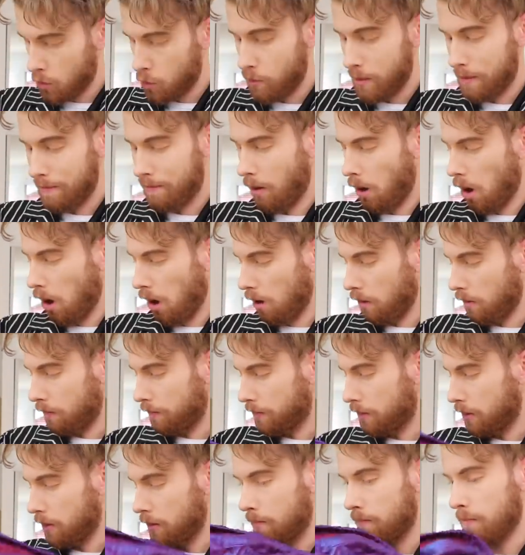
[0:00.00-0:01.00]
You
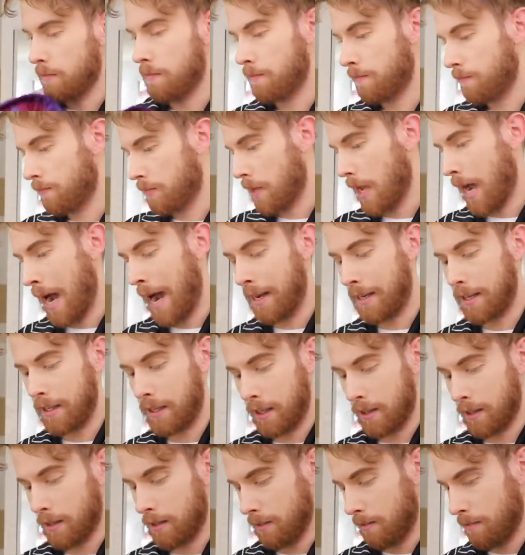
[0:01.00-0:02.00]
evolved. I
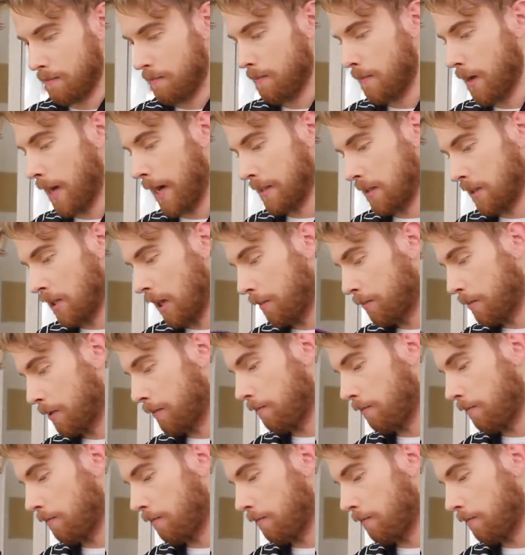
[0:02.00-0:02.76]
didn't. I stopped